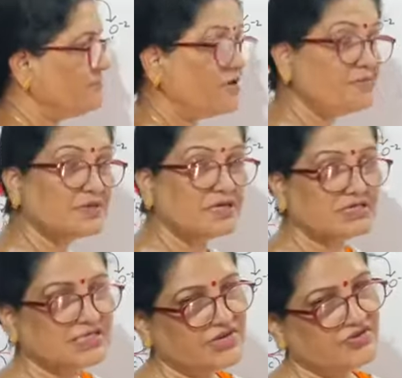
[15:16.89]
form
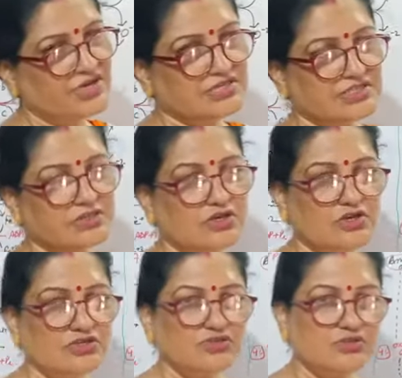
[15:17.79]
citric acid.
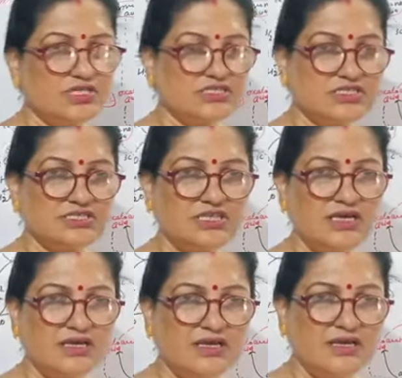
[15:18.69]
So this is
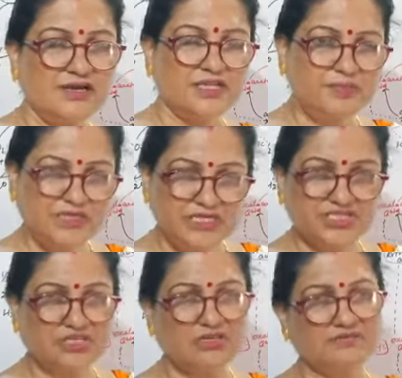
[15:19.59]
the
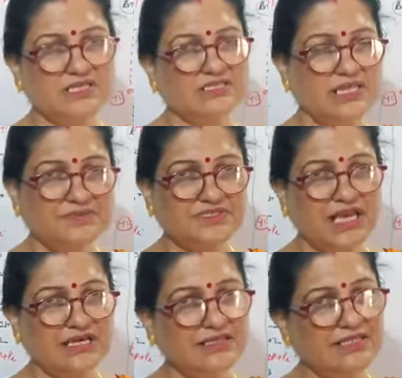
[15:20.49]
repetition of the same
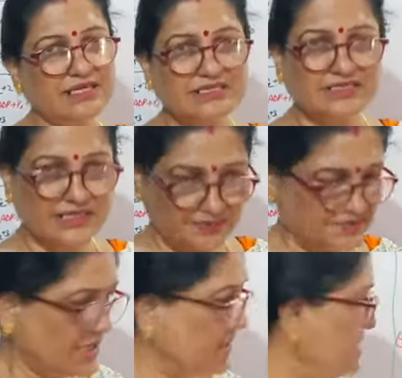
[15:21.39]
cycle, that is Krebs
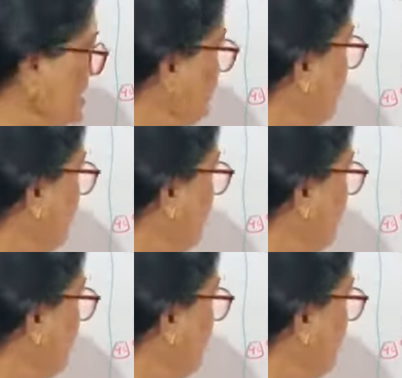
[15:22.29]
cycle.